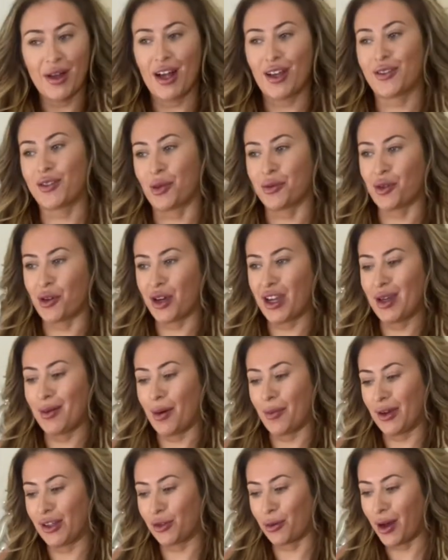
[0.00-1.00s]
I'll stop talking
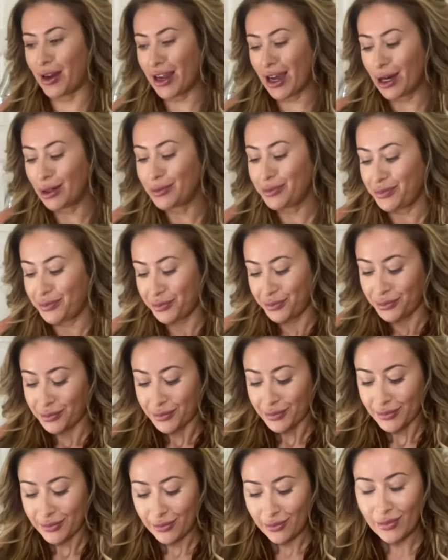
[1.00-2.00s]
about my sweat now.
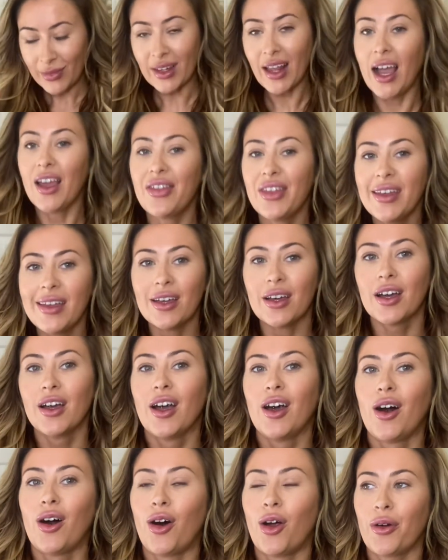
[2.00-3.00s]
I think
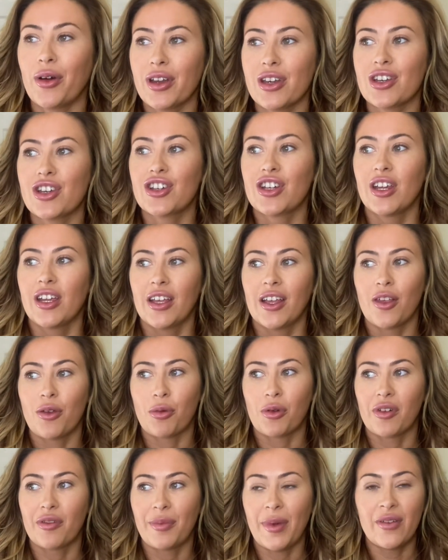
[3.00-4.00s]
orange is
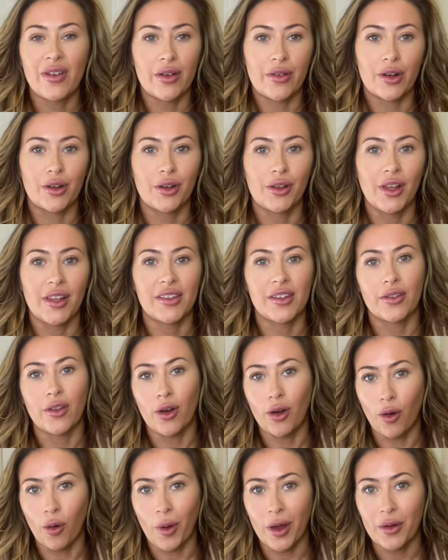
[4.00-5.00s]
one of my favourite colours in the
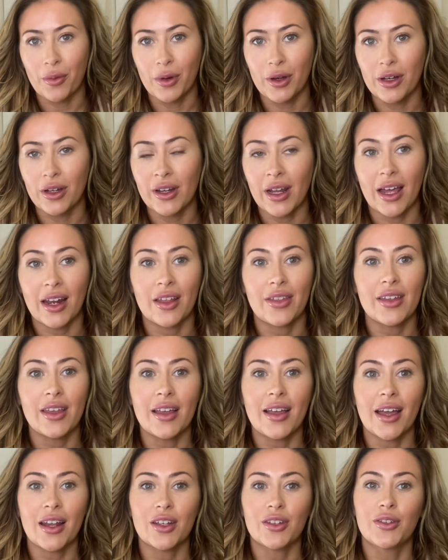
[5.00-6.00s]
whole wide world and I think it
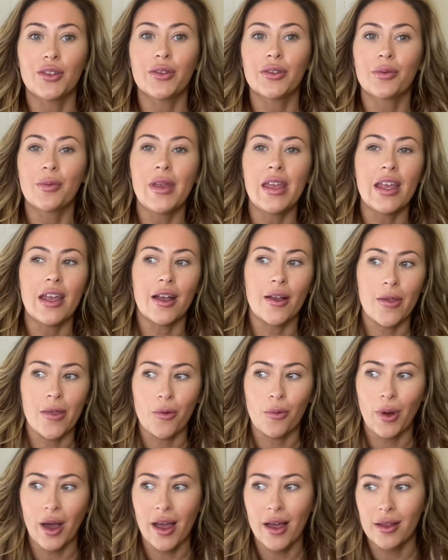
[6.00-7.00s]
kind of suits me as
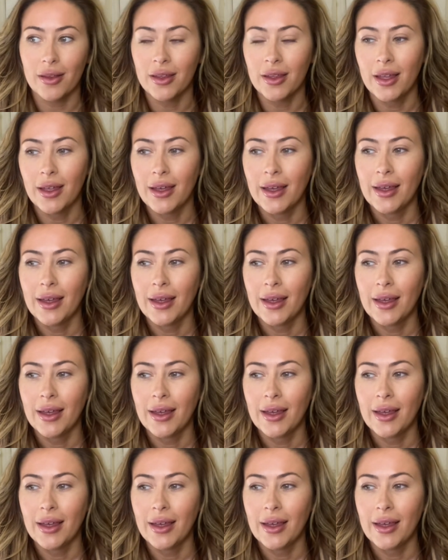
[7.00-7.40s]
well.